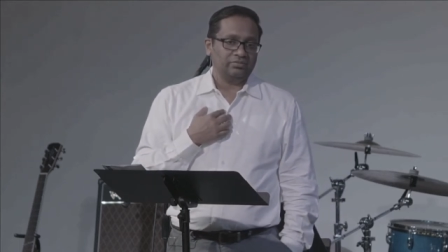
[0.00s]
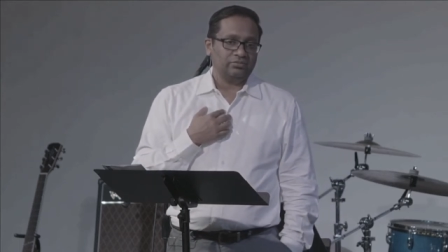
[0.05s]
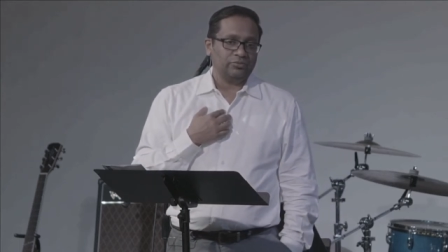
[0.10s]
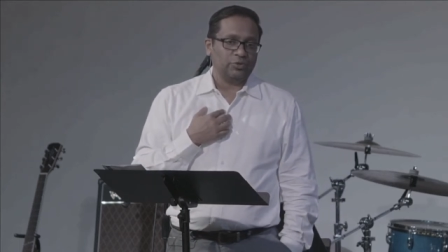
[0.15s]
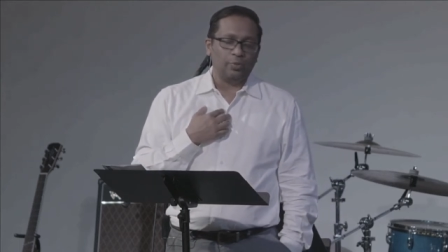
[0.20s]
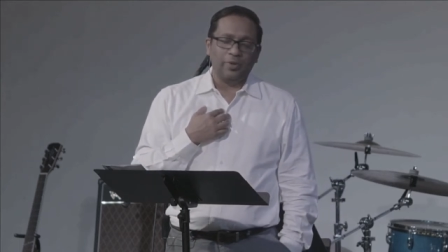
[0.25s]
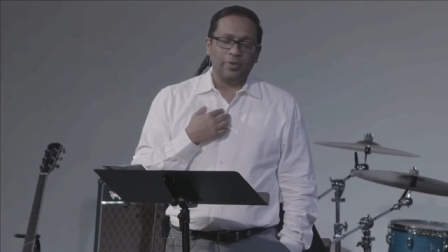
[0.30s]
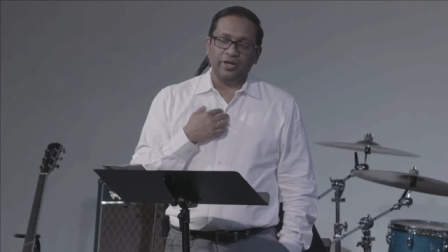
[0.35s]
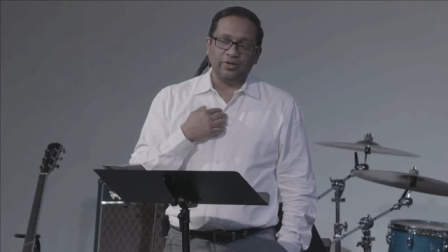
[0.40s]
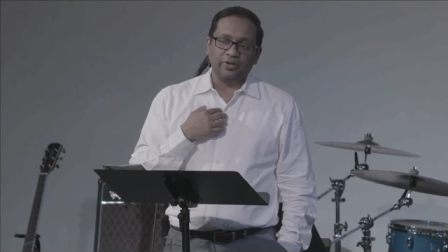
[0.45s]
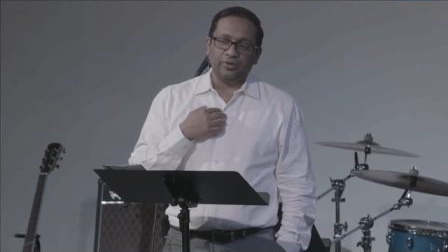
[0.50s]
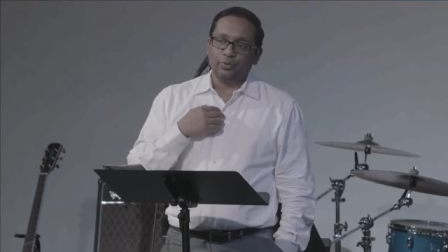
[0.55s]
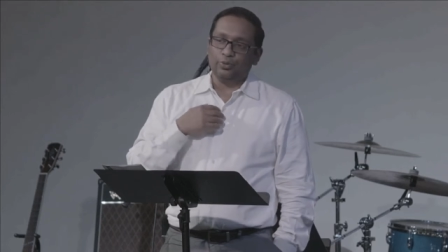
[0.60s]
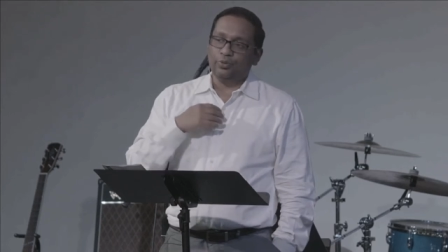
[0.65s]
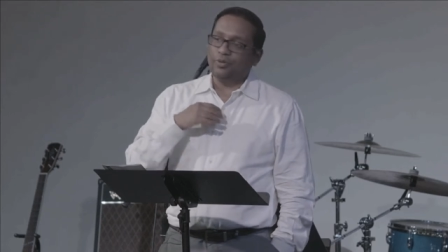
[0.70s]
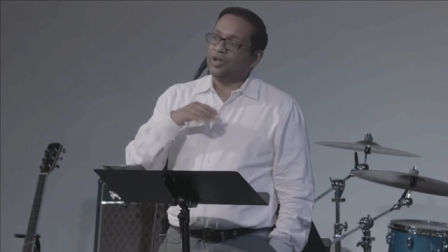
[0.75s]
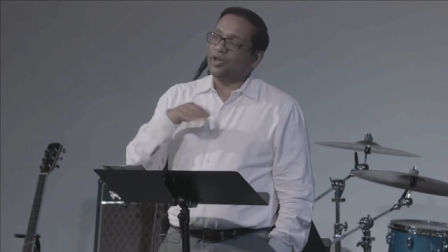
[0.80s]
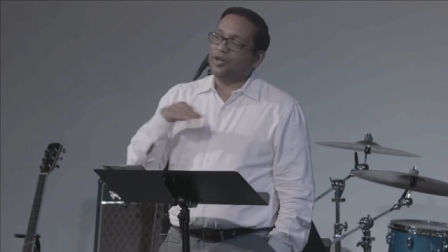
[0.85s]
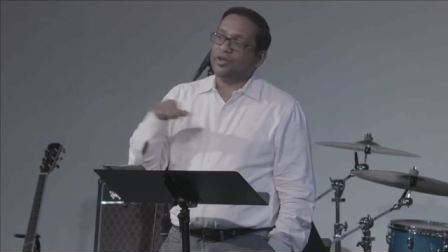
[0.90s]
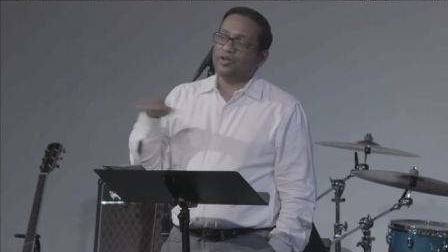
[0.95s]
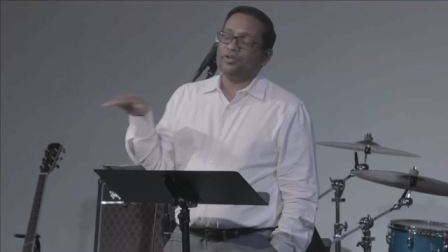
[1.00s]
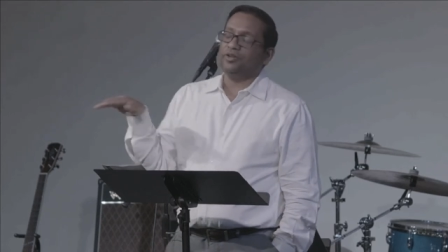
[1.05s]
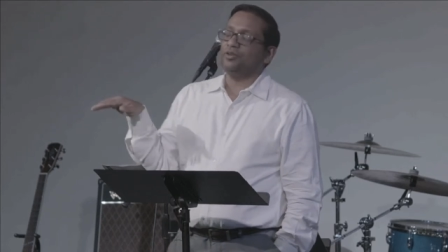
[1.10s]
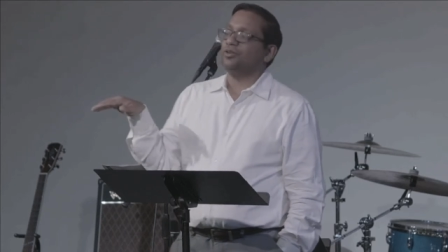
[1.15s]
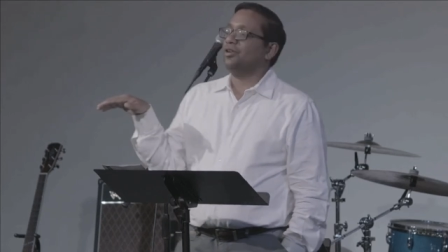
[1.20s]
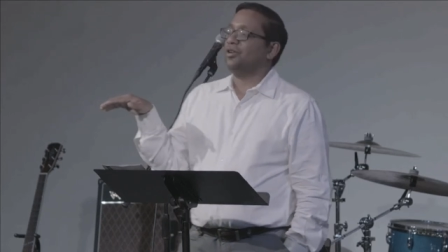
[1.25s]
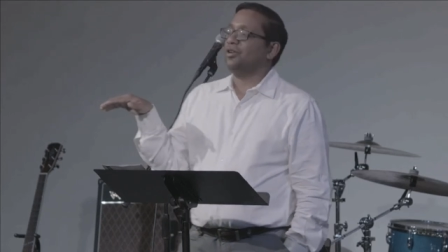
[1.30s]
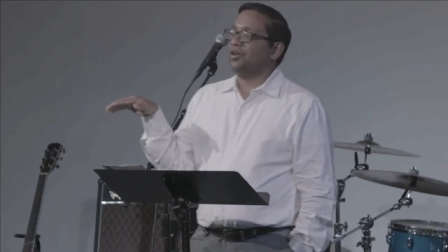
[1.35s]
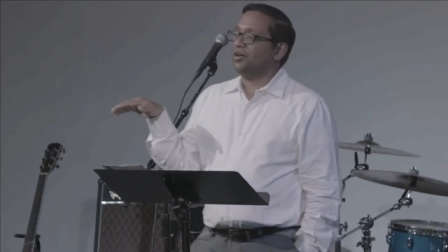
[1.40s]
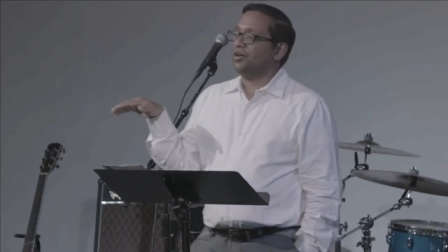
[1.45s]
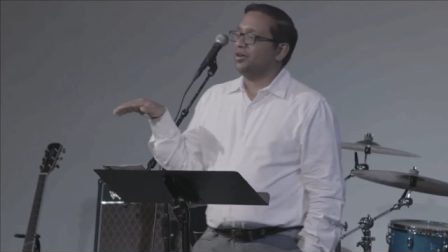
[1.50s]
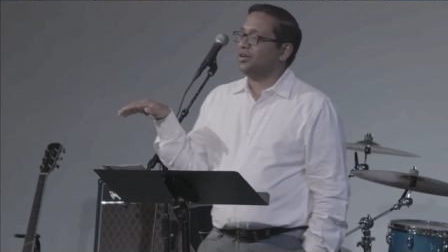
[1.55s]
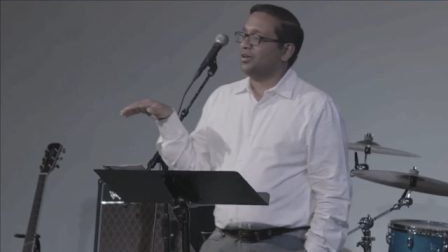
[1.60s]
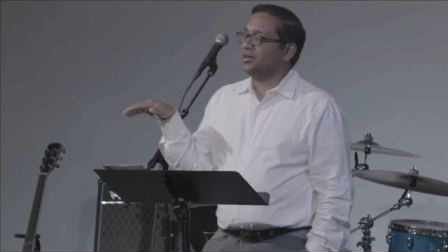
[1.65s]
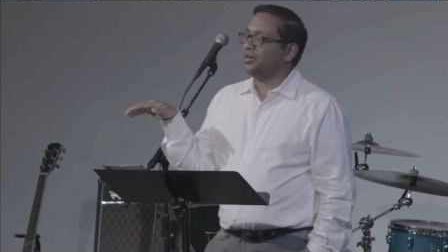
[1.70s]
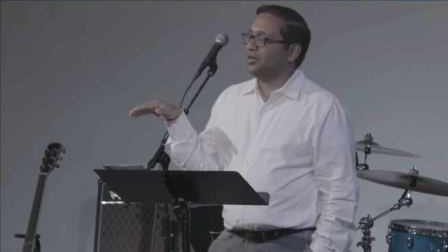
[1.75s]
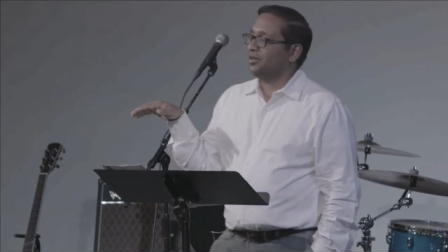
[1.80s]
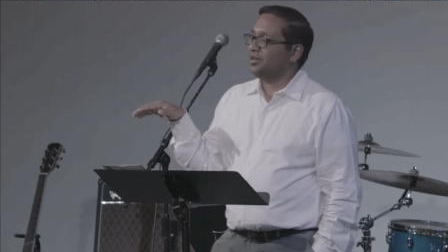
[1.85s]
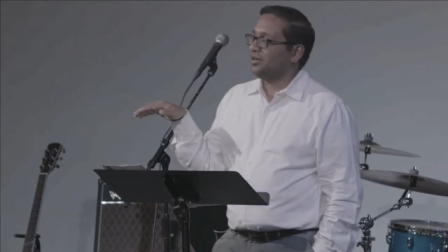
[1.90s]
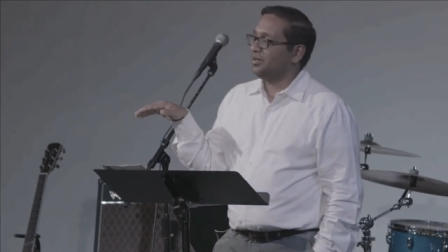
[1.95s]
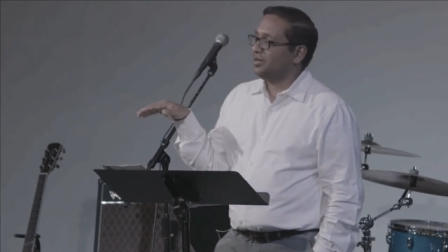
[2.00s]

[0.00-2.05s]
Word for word: No matter where you are